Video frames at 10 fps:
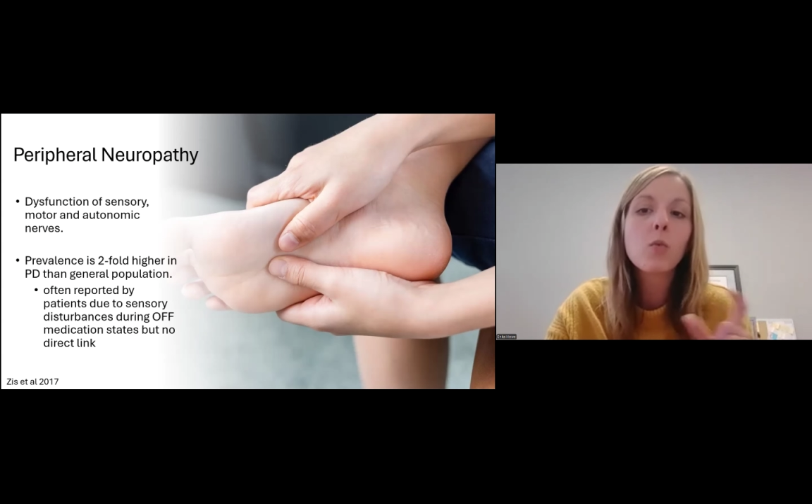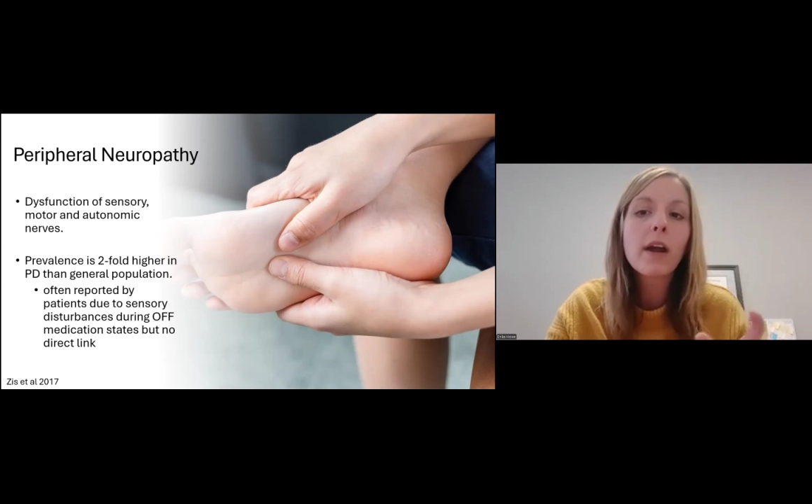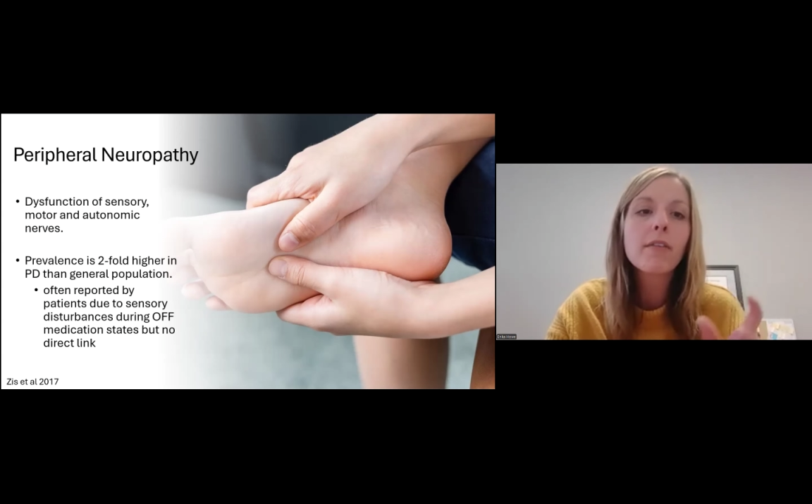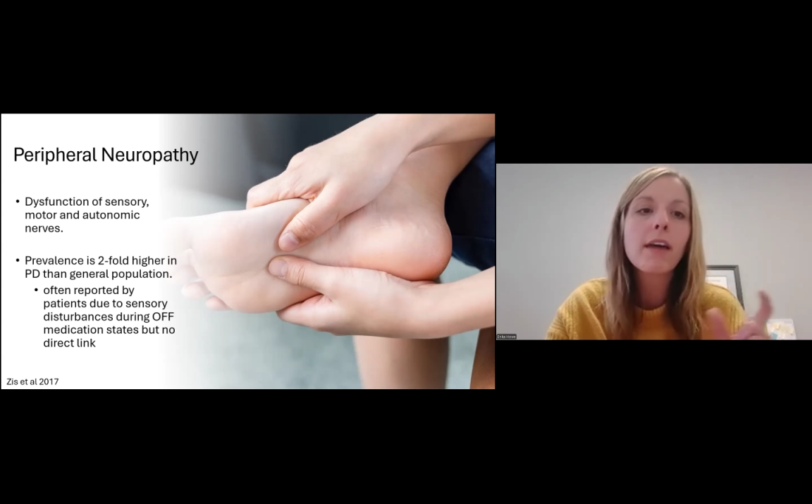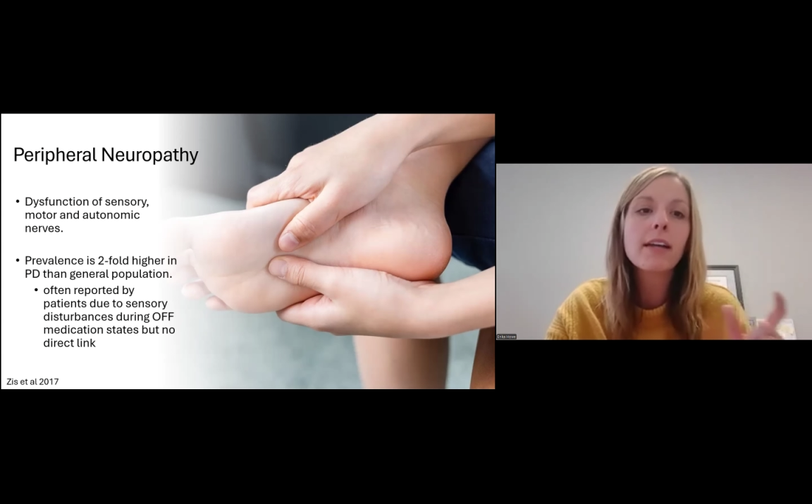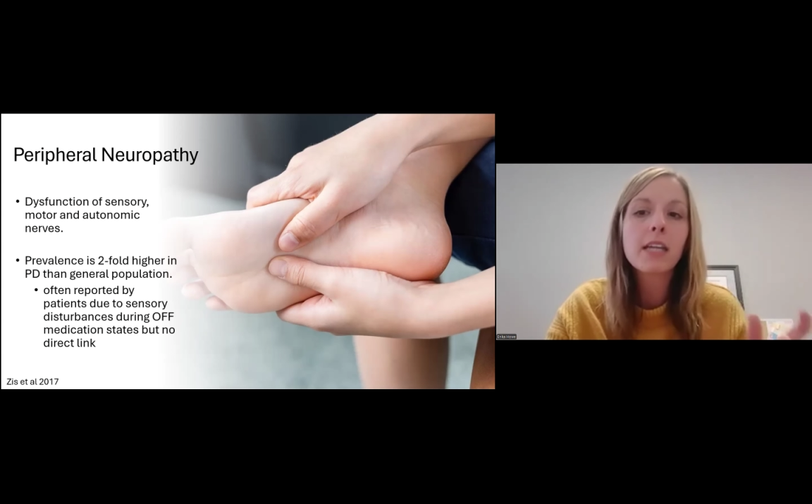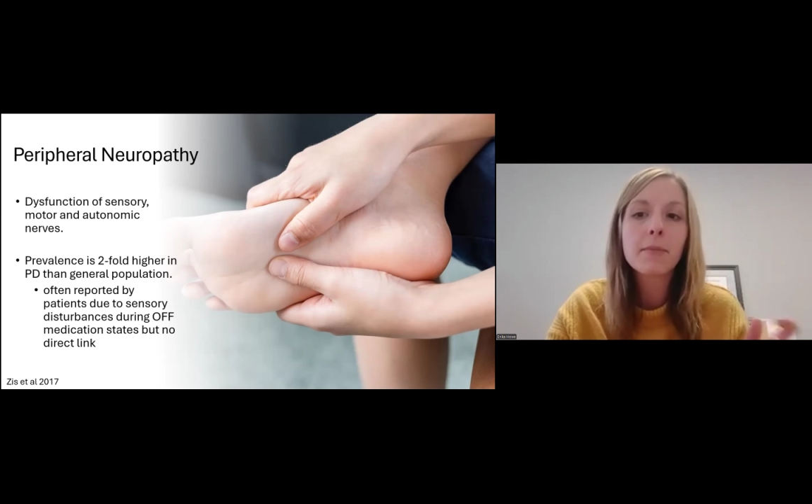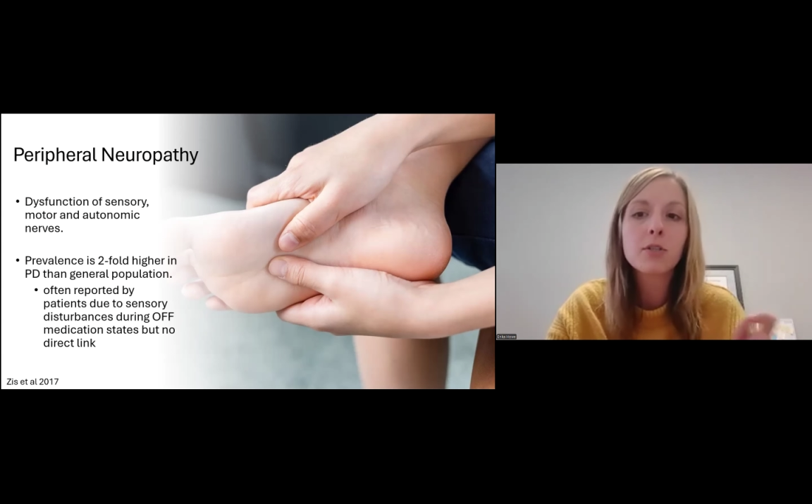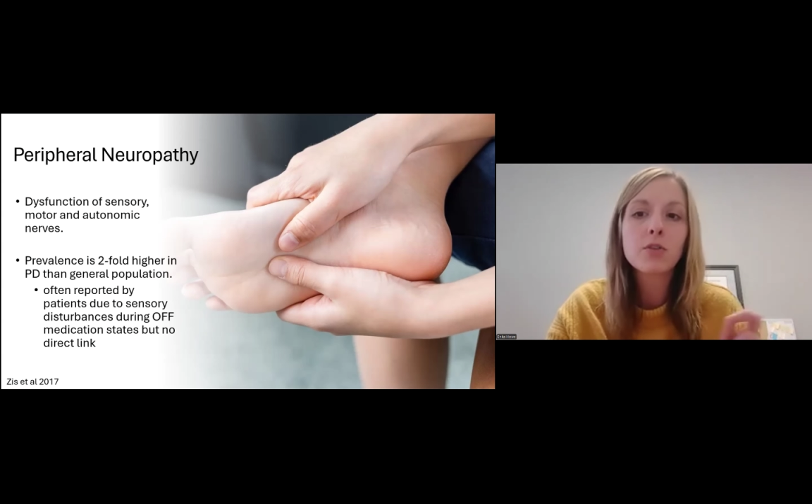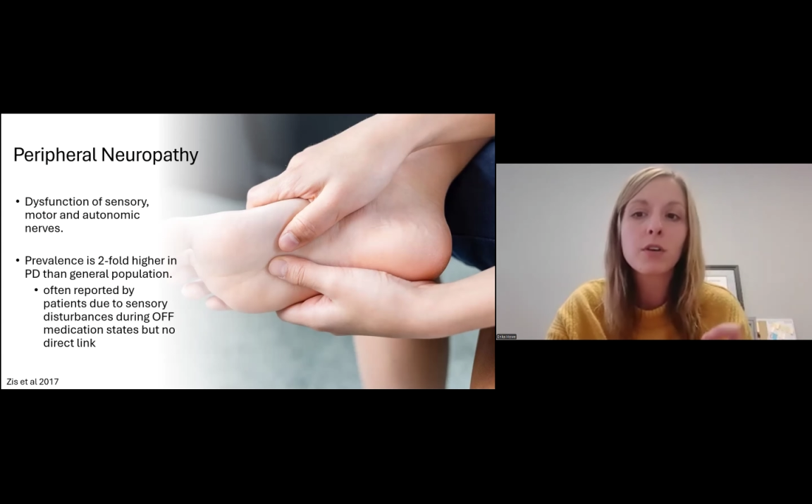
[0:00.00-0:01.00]
where that
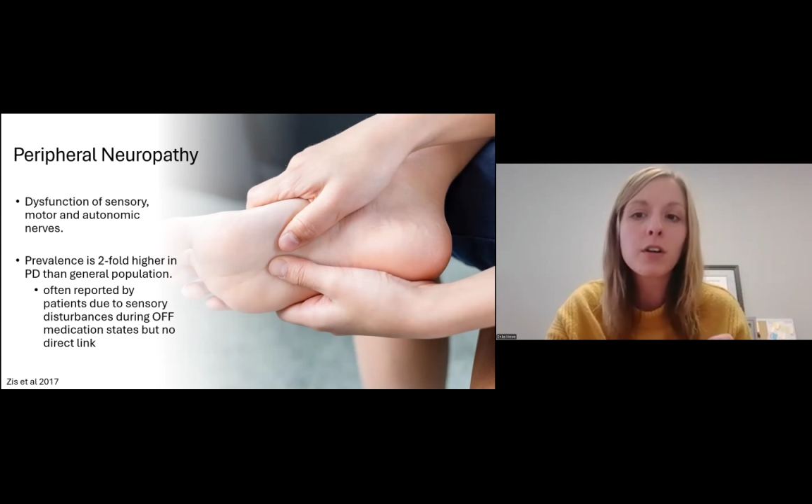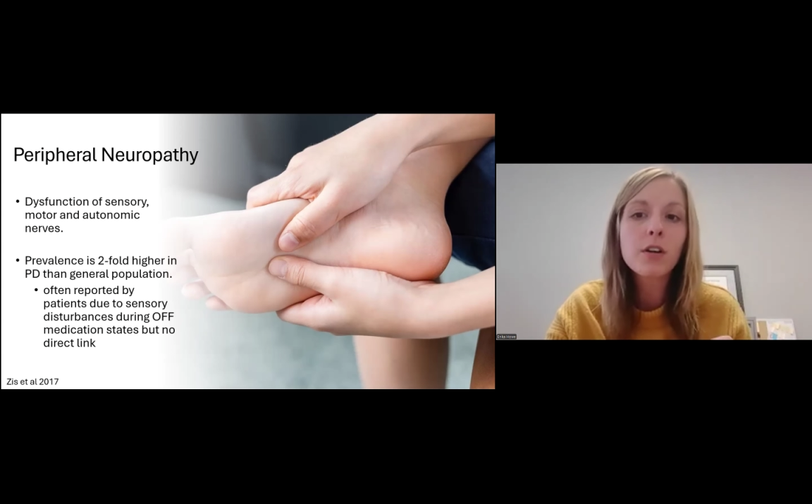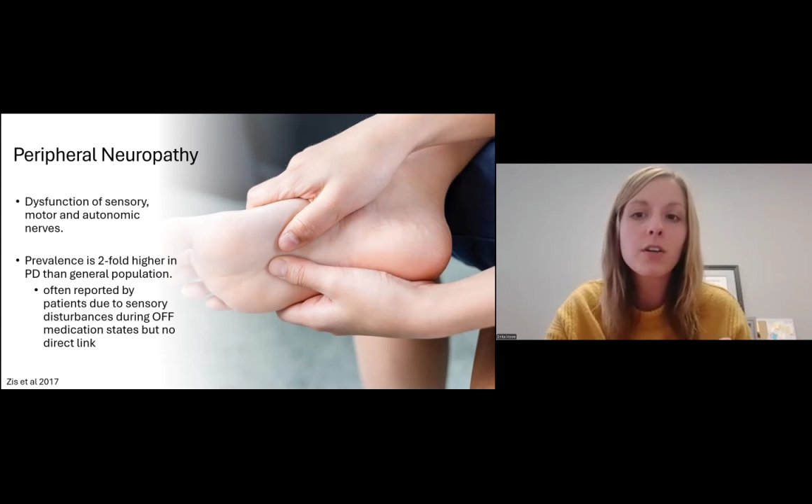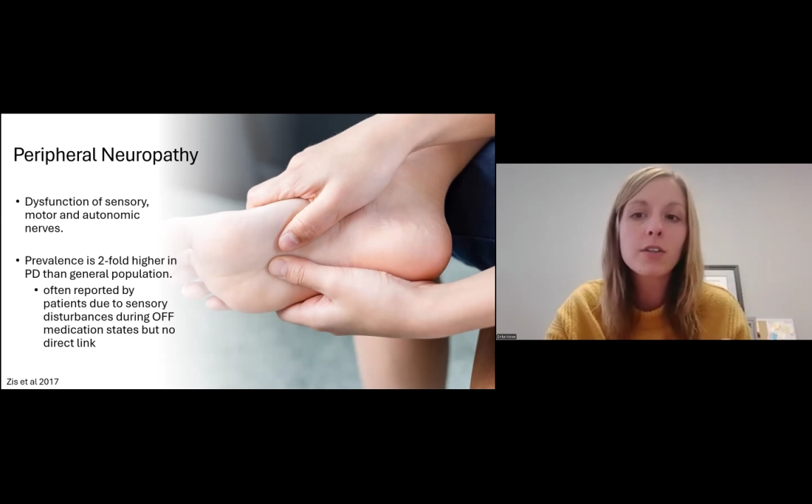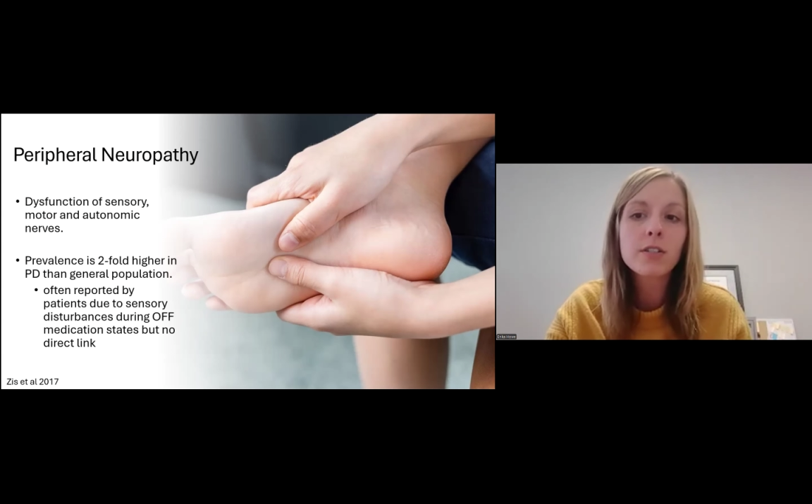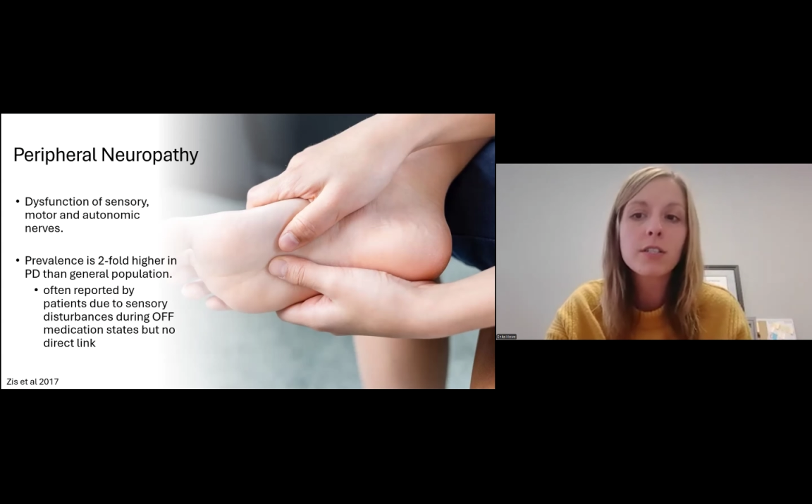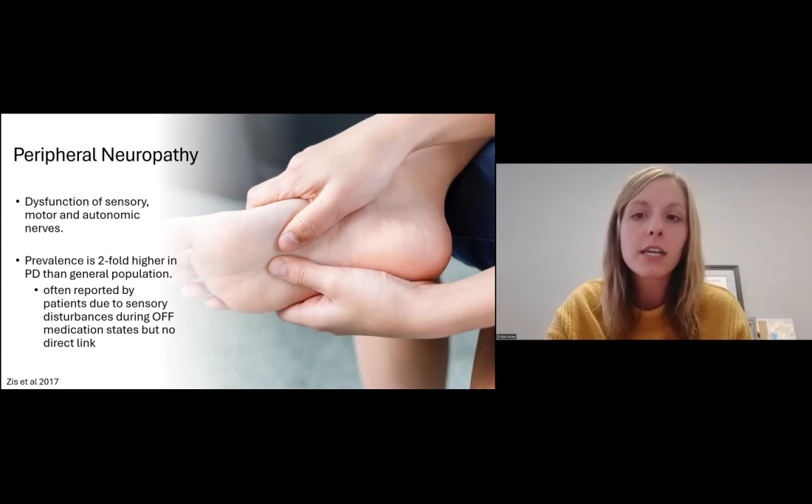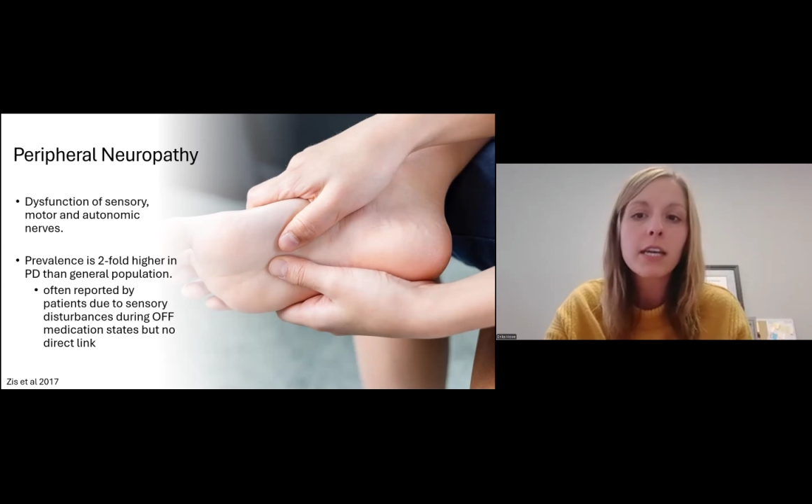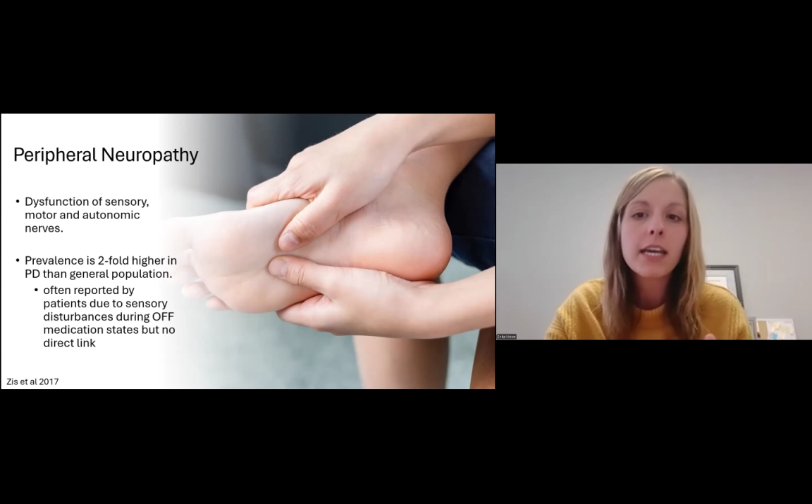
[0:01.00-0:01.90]
damage occurs,